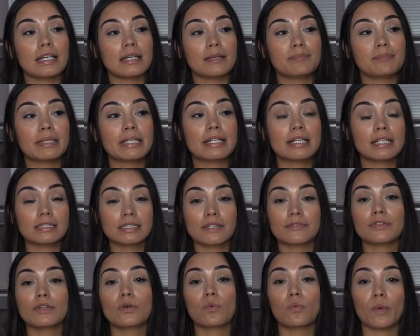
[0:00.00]
because
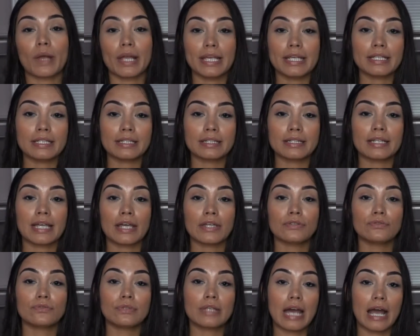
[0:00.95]
of the weight that
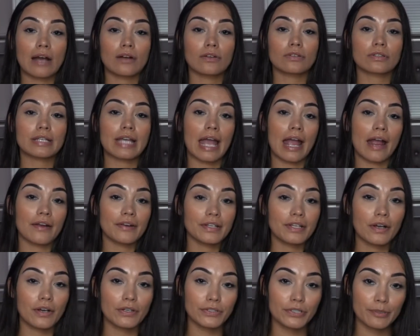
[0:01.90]
you now carry
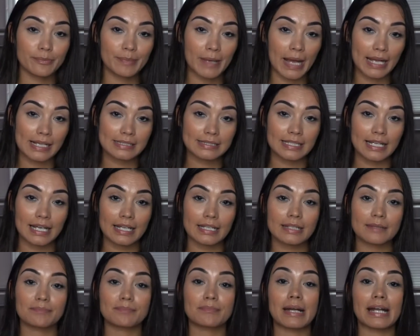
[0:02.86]
on your
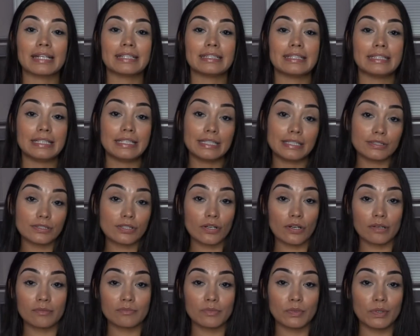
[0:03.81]
backside, my knees
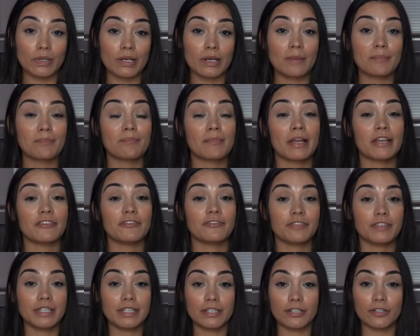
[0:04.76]
hurt more, my
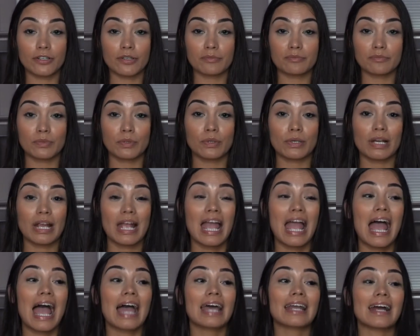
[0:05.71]
feet hurt more,
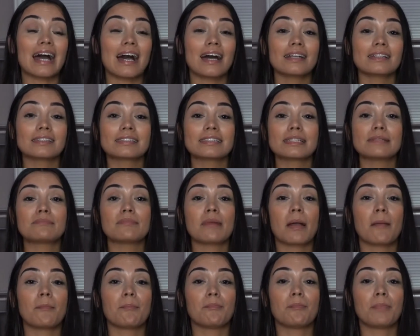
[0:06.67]
and honestly,
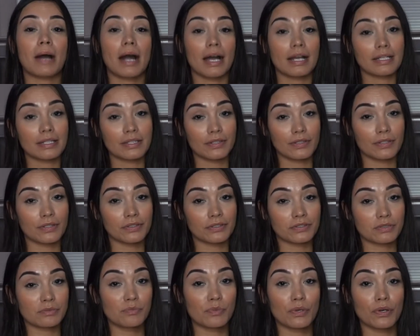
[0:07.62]
my body
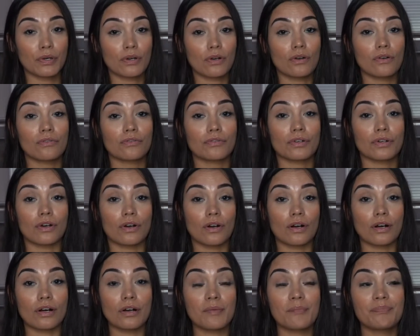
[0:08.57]
hurts more
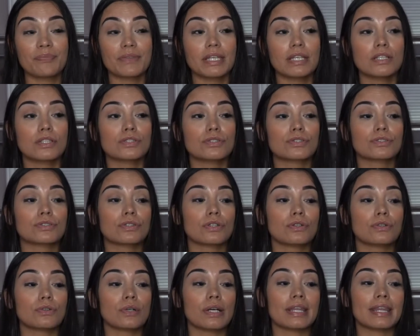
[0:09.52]
overall.
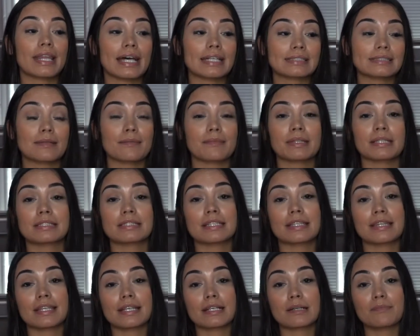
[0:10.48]
So that's something to
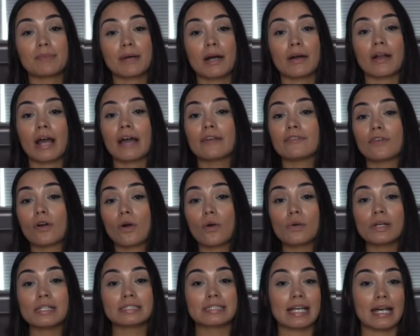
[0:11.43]
think about. I've
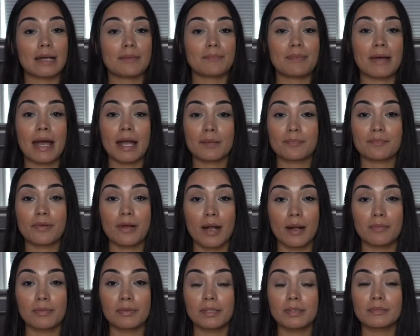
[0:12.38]
always had back
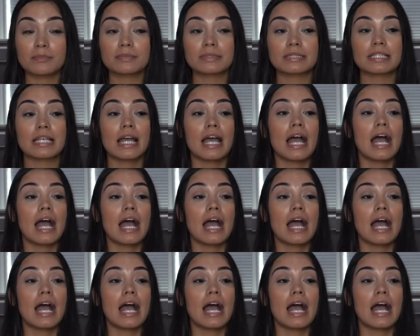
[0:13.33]
problems,